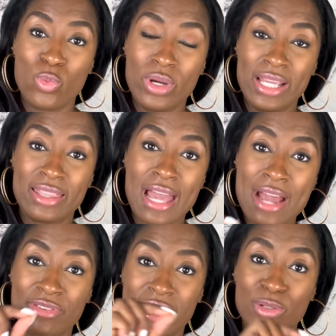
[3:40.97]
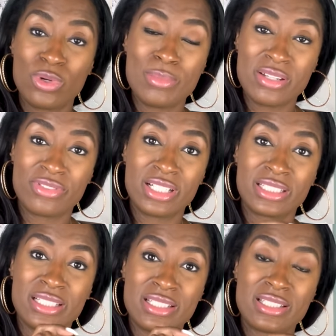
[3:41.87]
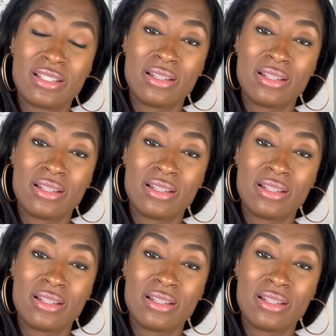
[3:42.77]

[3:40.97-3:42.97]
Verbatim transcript: with African women versus